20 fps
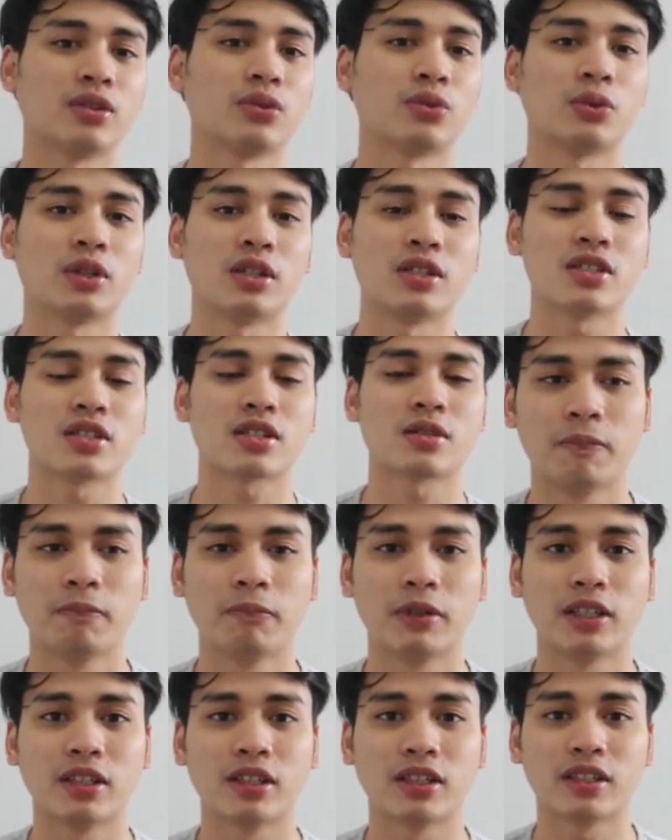a ways.
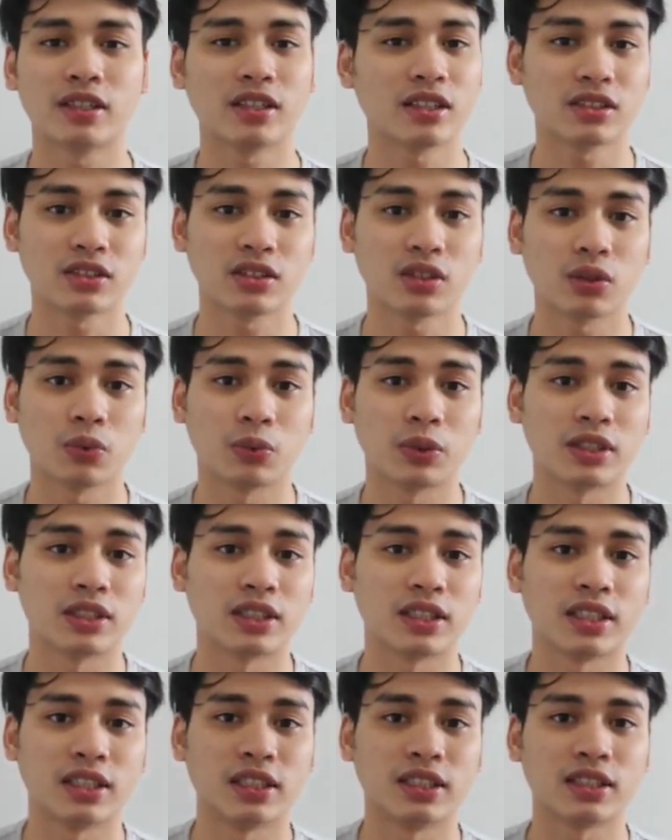But that's not always the
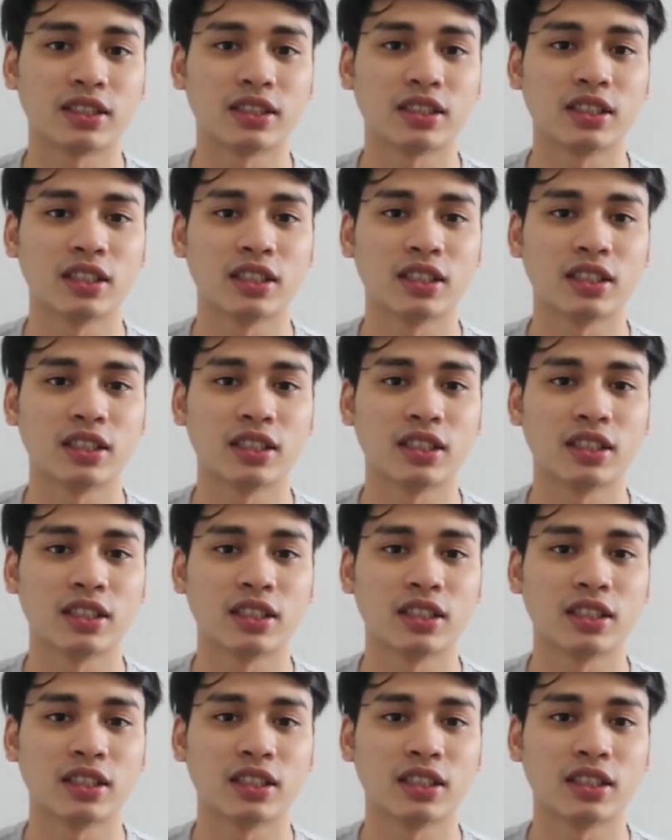case.